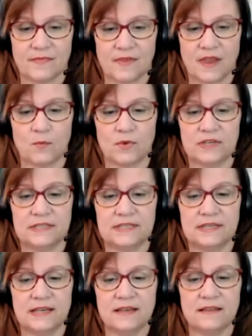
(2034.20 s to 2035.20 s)
And we
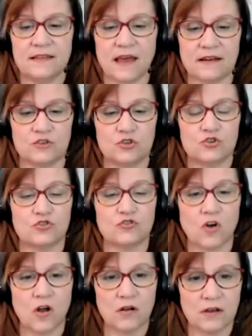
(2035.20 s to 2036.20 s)
see that its
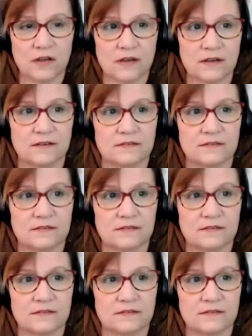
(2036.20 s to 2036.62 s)
trunk,